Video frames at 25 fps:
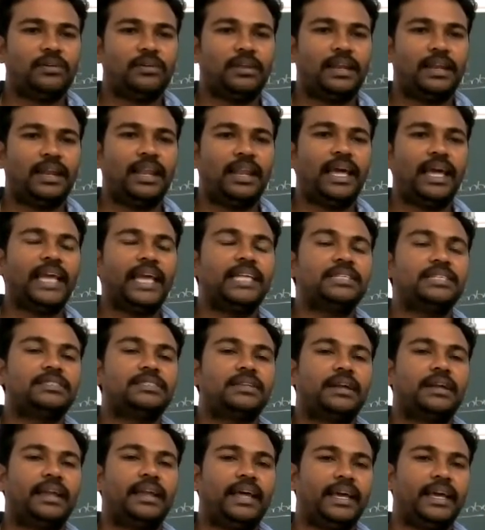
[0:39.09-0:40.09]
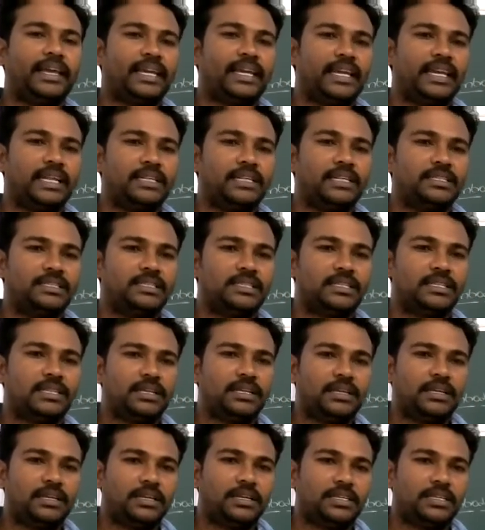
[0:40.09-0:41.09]
lines and angles,
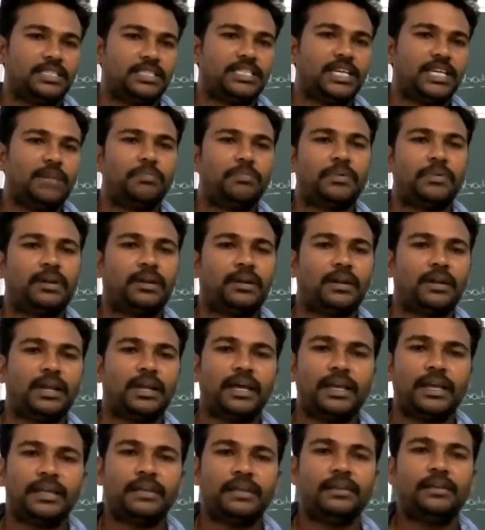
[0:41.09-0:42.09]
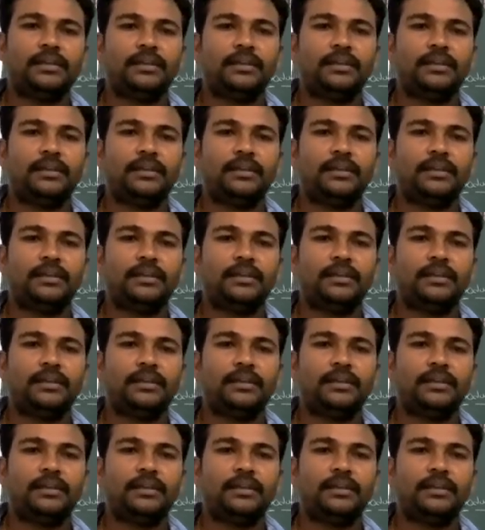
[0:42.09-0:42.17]
chapter 9.